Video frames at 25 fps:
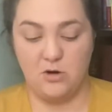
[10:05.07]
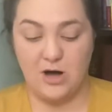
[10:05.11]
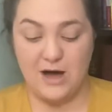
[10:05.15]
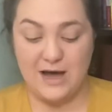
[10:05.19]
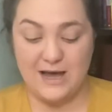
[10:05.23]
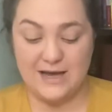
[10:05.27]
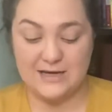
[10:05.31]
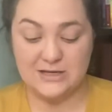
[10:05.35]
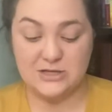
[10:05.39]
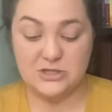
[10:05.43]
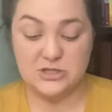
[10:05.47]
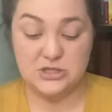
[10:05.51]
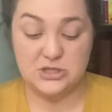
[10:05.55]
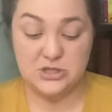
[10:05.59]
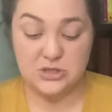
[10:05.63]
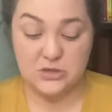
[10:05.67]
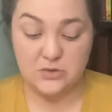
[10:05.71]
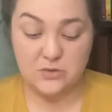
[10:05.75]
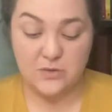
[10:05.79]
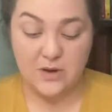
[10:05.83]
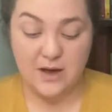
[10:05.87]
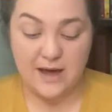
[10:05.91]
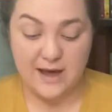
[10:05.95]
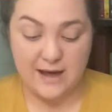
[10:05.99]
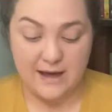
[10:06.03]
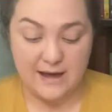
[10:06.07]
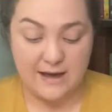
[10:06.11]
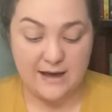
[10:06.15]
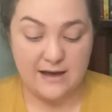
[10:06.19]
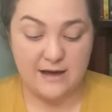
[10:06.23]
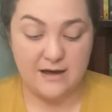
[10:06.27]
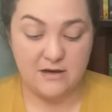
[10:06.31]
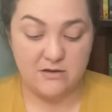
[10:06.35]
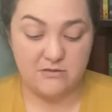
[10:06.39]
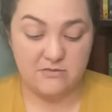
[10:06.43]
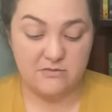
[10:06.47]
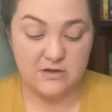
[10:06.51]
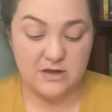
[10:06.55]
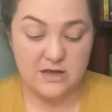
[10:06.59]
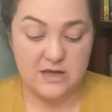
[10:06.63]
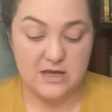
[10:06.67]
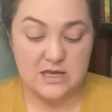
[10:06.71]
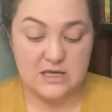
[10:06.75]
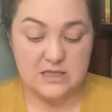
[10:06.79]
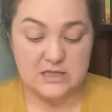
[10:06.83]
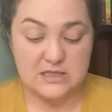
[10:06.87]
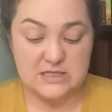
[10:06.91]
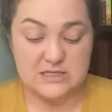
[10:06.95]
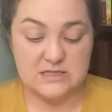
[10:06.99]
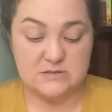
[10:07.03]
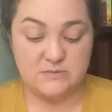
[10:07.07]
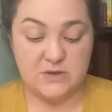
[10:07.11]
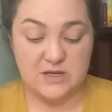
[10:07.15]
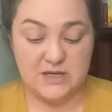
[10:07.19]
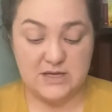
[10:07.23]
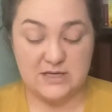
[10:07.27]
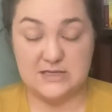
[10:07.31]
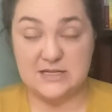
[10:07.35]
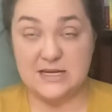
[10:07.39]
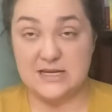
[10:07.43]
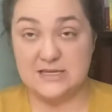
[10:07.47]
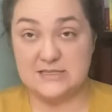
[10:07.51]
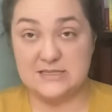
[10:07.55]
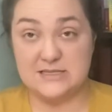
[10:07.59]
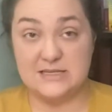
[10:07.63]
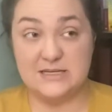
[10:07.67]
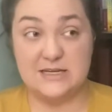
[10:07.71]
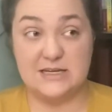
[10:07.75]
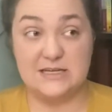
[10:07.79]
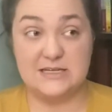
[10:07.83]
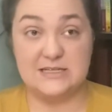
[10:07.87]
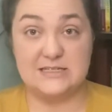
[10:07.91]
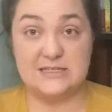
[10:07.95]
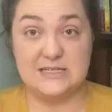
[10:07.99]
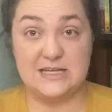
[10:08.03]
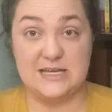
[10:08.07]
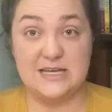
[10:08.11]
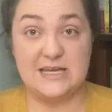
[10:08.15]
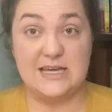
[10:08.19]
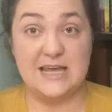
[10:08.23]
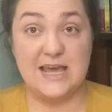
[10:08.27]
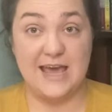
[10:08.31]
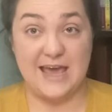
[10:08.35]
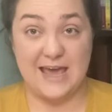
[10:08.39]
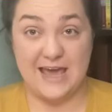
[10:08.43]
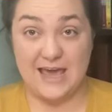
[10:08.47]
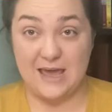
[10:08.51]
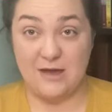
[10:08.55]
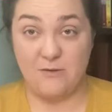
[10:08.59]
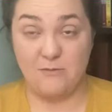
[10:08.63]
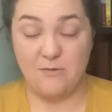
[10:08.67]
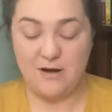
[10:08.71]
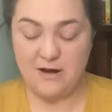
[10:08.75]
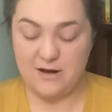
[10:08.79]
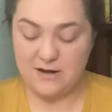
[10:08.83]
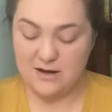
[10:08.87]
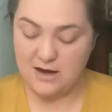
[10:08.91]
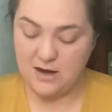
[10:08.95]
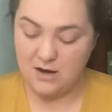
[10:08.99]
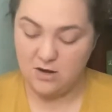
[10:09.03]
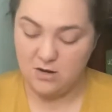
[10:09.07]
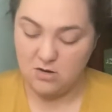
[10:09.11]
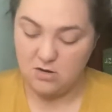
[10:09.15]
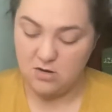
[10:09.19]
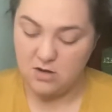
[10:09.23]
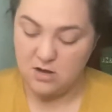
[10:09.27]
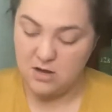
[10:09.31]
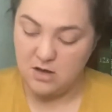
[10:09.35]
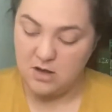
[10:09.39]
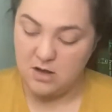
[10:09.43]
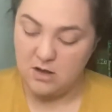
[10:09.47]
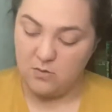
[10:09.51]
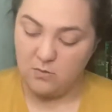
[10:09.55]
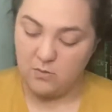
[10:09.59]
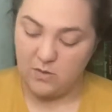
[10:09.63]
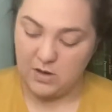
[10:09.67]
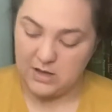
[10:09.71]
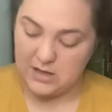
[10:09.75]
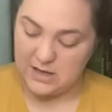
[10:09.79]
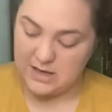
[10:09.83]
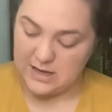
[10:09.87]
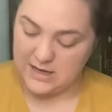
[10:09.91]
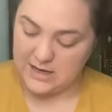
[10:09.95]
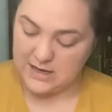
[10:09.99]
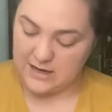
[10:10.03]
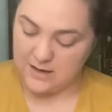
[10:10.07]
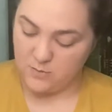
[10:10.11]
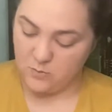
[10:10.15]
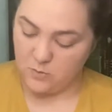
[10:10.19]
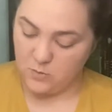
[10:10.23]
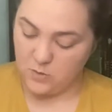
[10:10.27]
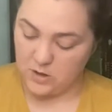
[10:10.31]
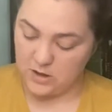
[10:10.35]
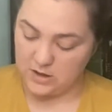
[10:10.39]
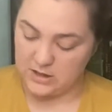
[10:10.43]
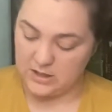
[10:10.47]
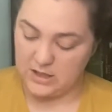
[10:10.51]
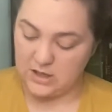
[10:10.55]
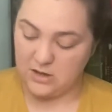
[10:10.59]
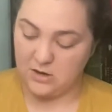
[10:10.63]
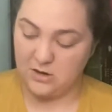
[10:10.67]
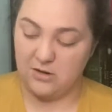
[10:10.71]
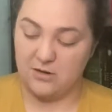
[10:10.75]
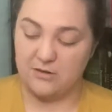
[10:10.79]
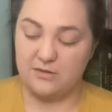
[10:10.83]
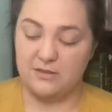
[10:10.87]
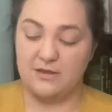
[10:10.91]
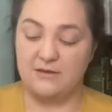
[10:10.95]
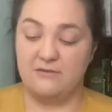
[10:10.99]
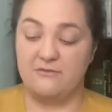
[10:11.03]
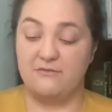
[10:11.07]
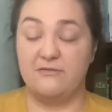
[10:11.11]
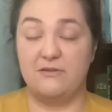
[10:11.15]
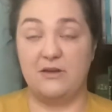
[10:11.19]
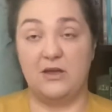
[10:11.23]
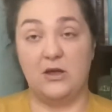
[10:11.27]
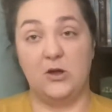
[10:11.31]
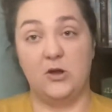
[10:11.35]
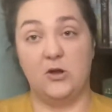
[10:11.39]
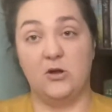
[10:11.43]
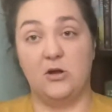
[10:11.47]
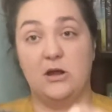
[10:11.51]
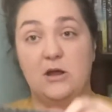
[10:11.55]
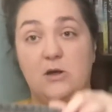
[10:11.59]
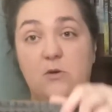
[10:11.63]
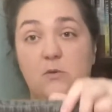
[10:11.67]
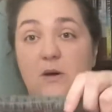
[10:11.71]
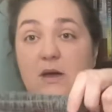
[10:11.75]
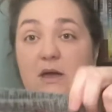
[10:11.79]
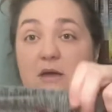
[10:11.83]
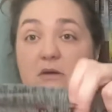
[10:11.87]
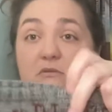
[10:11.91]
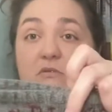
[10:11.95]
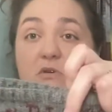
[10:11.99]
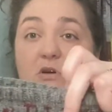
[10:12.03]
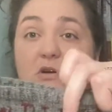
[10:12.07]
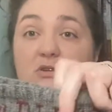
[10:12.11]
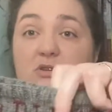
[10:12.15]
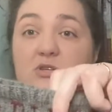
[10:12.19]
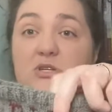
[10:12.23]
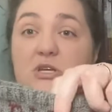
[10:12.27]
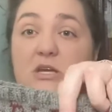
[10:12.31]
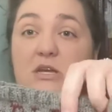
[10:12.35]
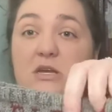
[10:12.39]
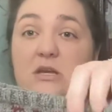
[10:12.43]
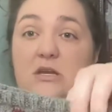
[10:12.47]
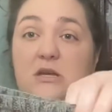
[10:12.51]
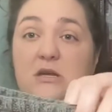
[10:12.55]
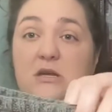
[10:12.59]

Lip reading: I do have this being tested in DK right now while I am working on the fingering weight version.